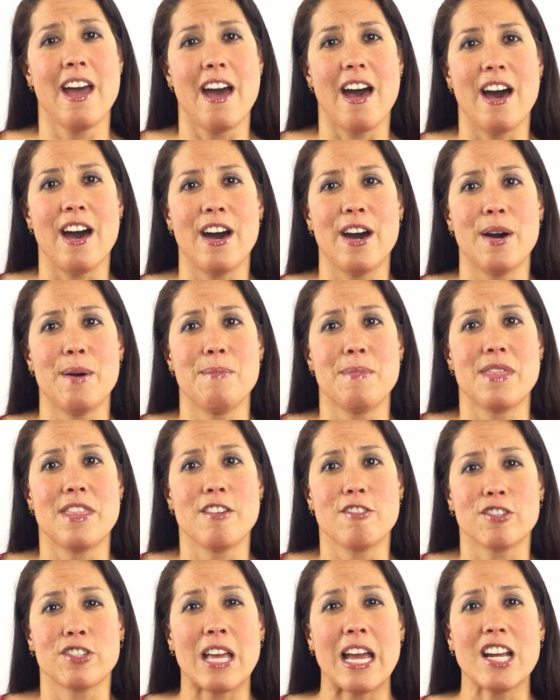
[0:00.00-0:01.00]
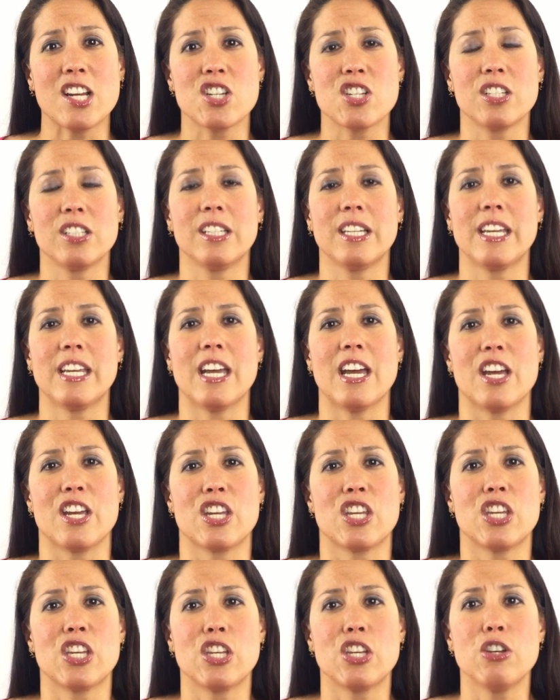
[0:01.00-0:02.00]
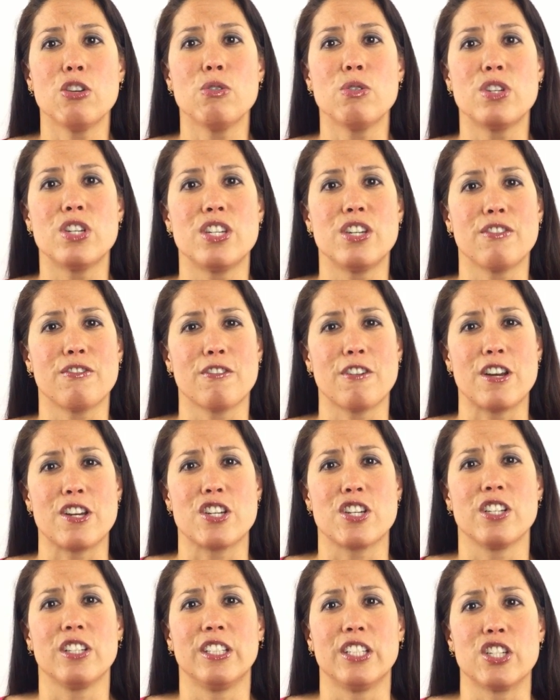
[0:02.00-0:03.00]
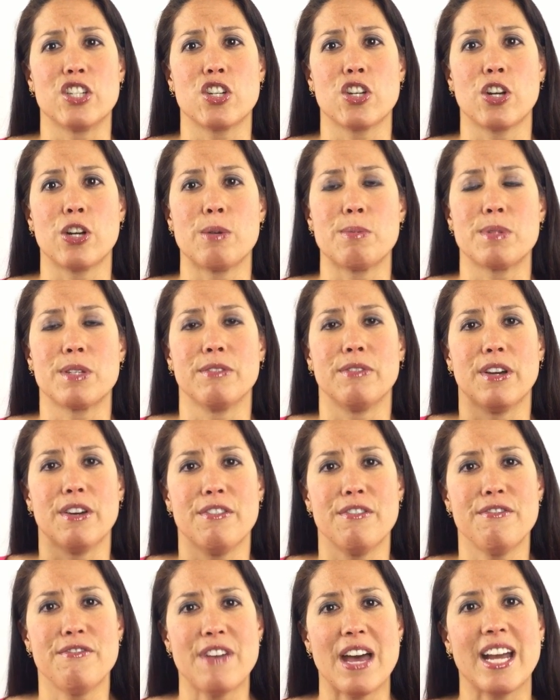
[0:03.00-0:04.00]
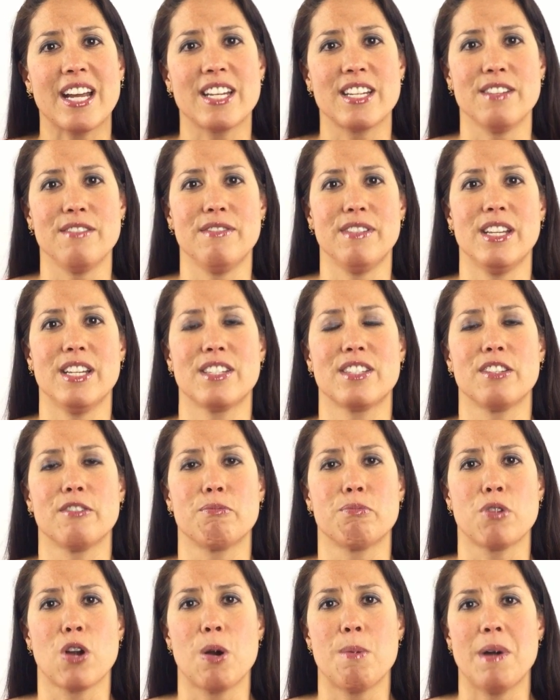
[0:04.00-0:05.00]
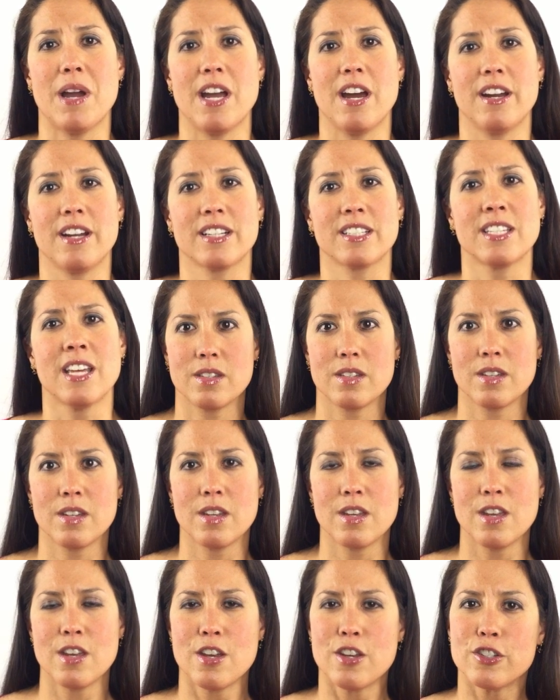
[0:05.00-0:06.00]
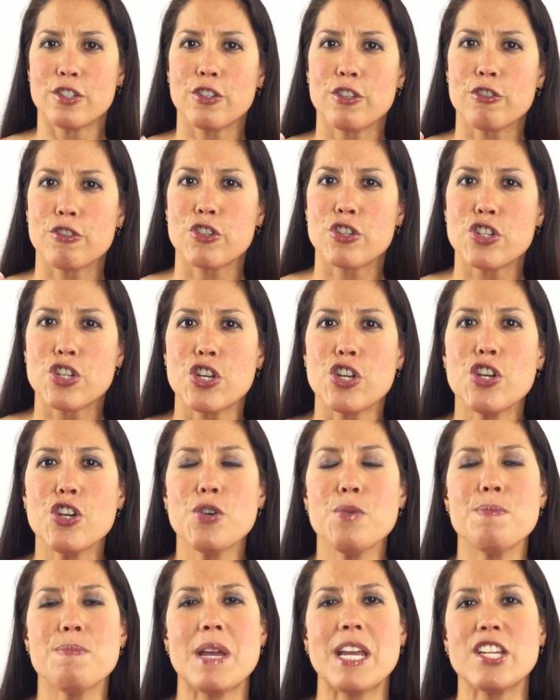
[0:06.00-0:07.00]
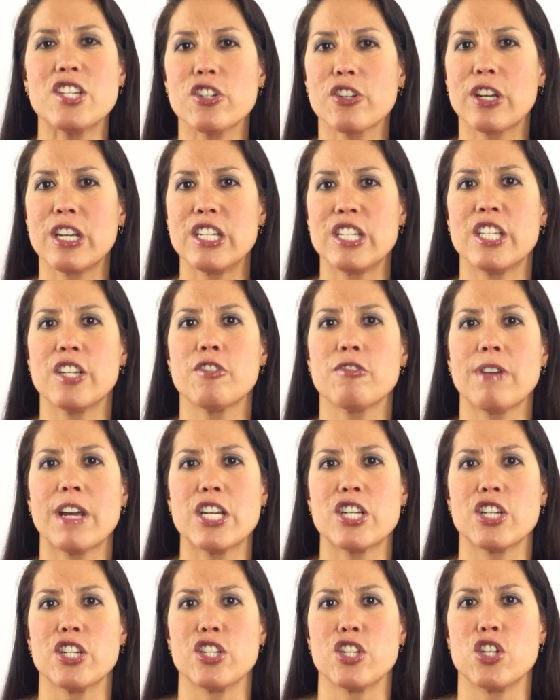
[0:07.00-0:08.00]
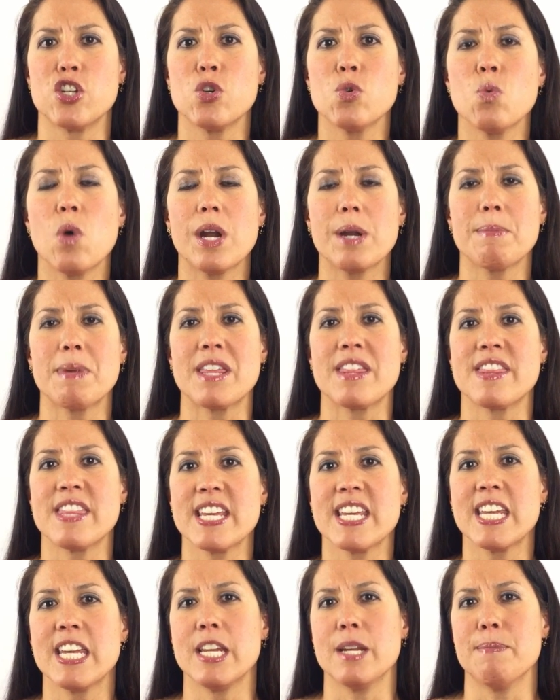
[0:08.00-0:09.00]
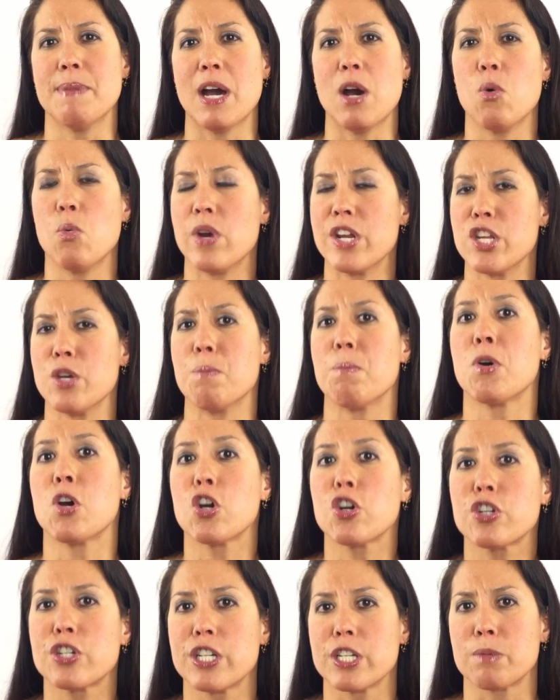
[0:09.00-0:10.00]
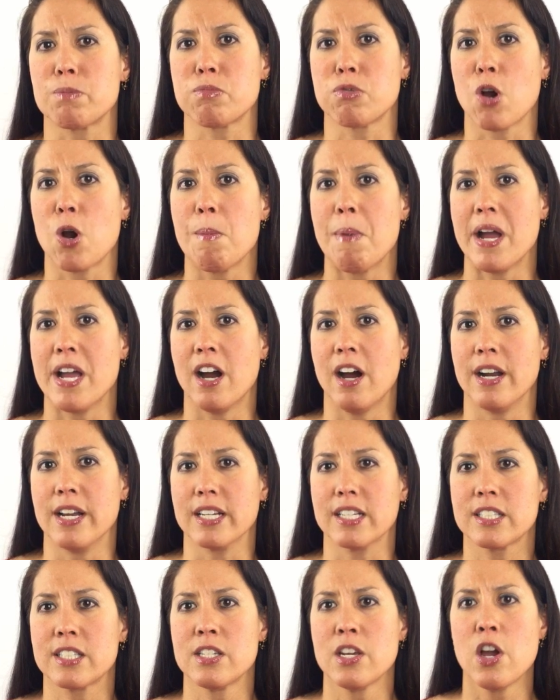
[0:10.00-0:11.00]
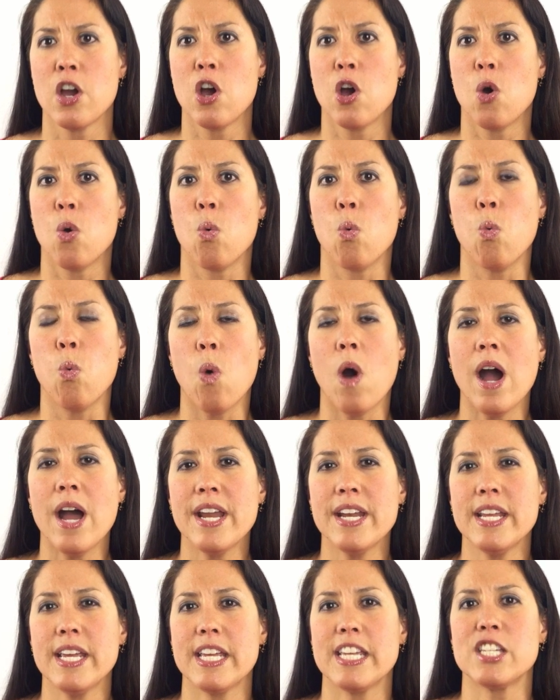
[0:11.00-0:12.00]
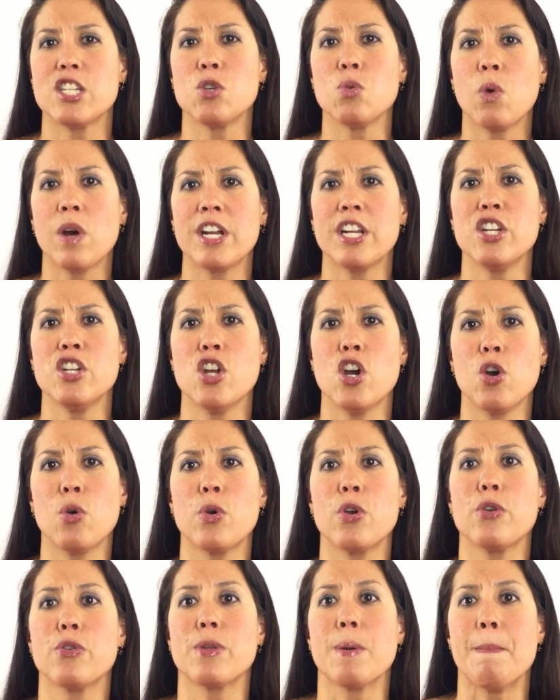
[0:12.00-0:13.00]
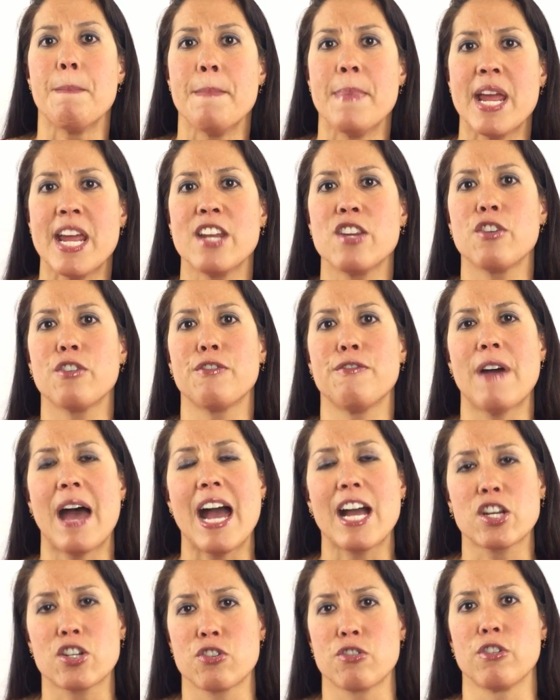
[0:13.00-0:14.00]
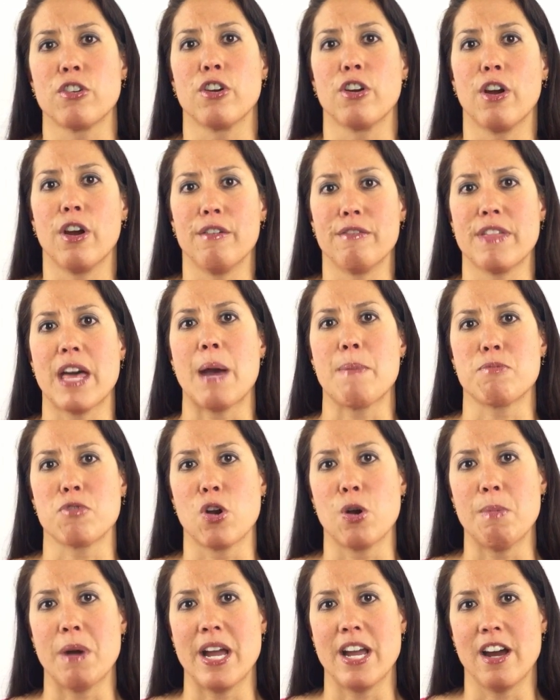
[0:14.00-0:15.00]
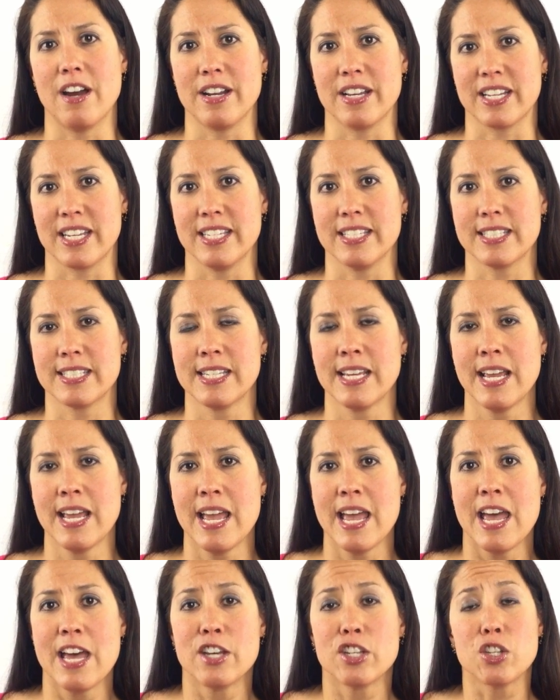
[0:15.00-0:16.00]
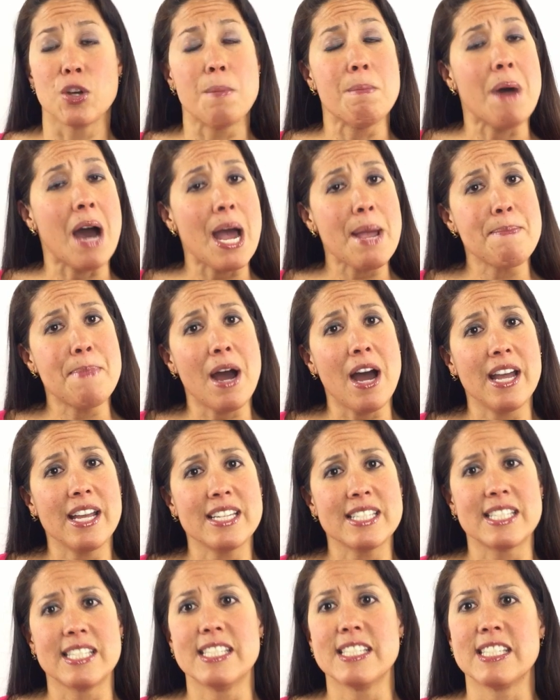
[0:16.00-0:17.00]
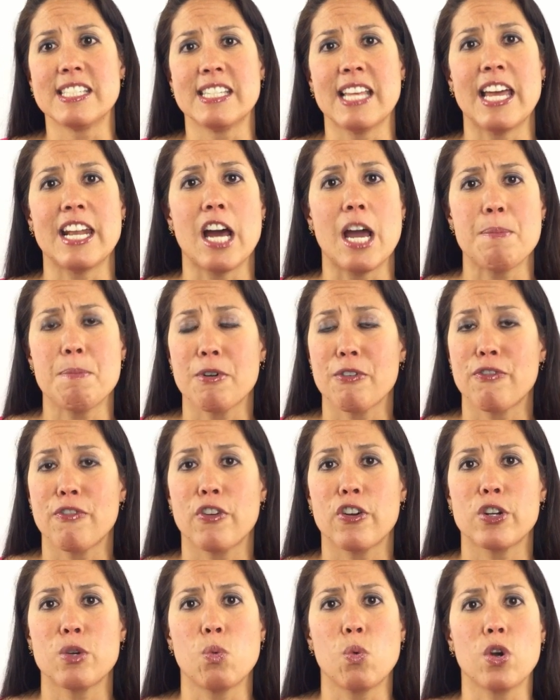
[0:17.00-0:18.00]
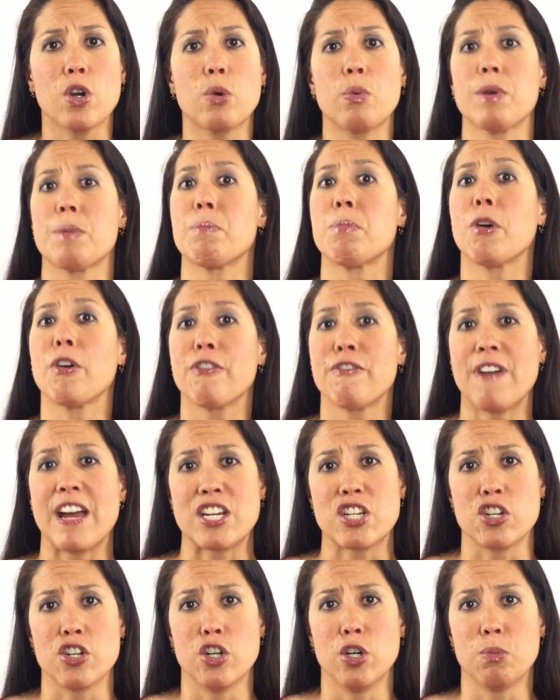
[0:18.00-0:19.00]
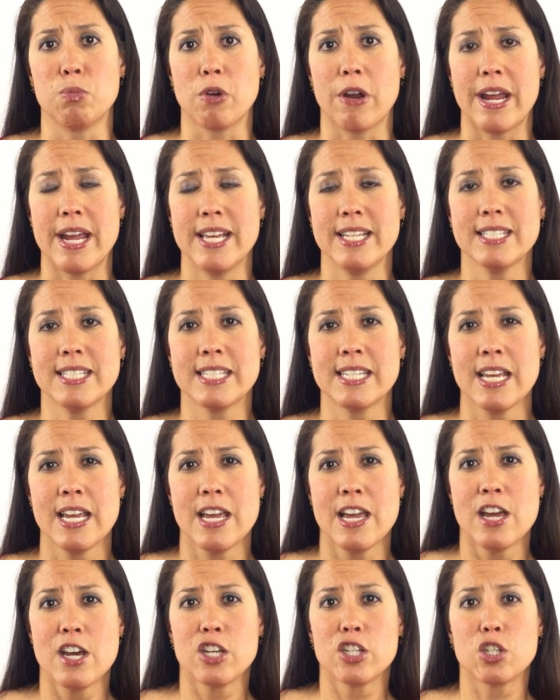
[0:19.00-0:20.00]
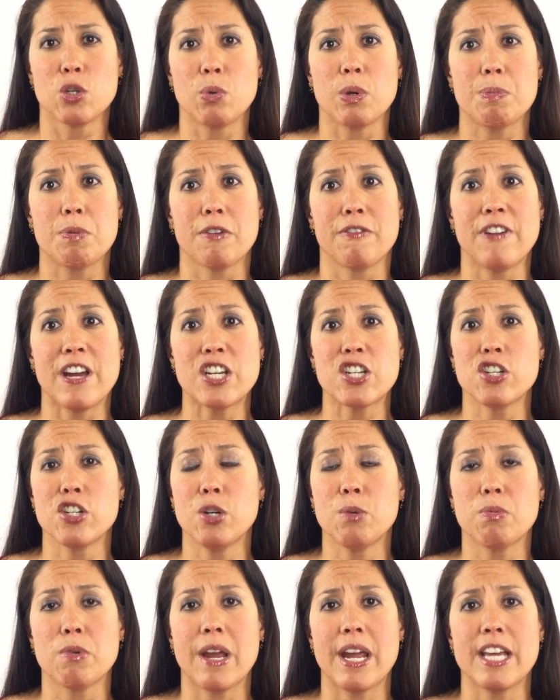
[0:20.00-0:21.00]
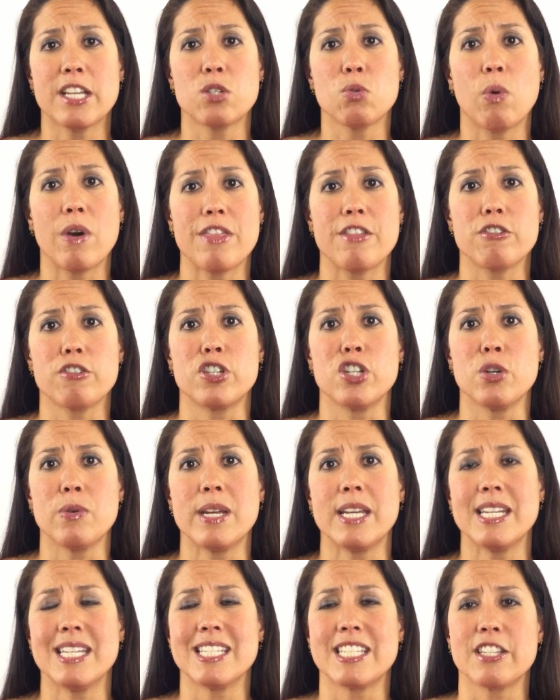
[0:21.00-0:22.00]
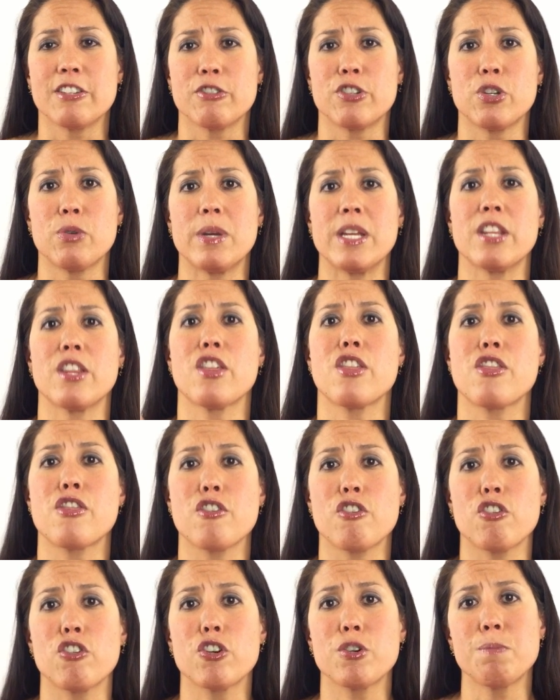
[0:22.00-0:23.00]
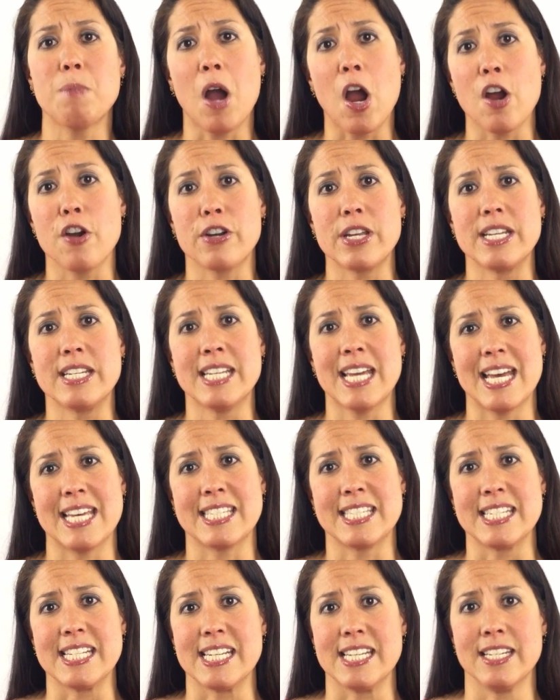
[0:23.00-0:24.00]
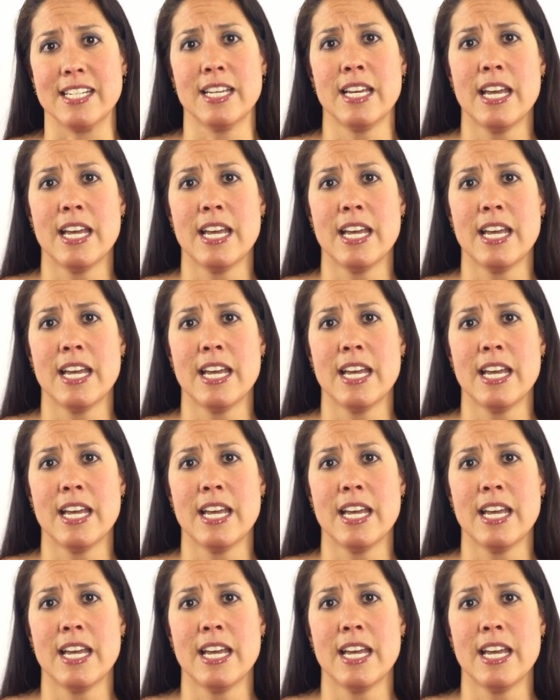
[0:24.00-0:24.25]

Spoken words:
There's actually a huge differential in terms of effectiveness of probiotics. So there's two major considerations you want to be thinking about when you purchase probiotics. One is you want to know who the manufacturer of that probiotic is. So my bias is that I prefer to work with professional brands. So with professional brands, what they're doing is they're doing third-party testing.